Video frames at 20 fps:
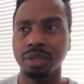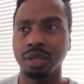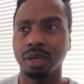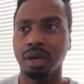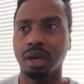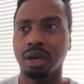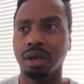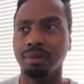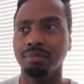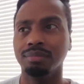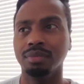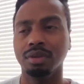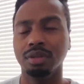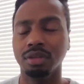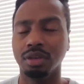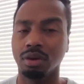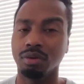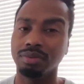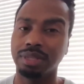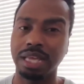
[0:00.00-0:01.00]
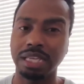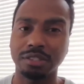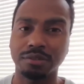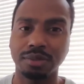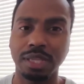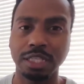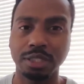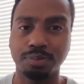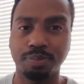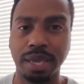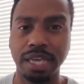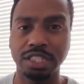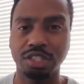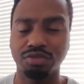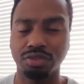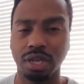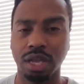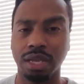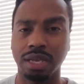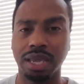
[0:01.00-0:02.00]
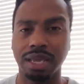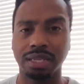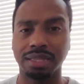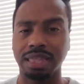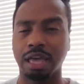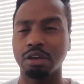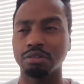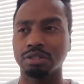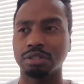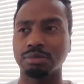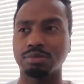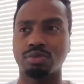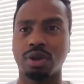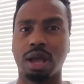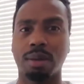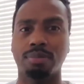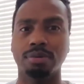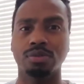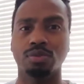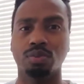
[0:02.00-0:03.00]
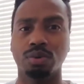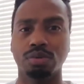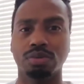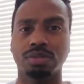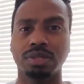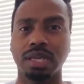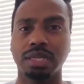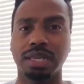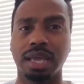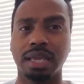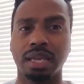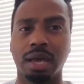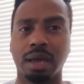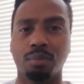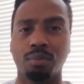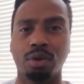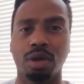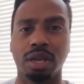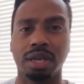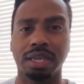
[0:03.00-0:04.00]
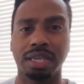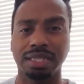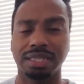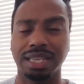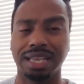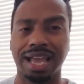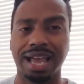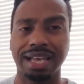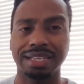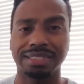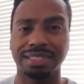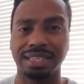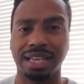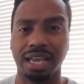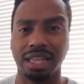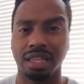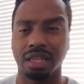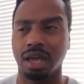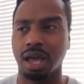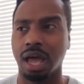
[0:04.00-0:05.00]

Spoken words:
That's Patreon. At 1,000 subscribers, we'll set that up. We're going to get the guys together.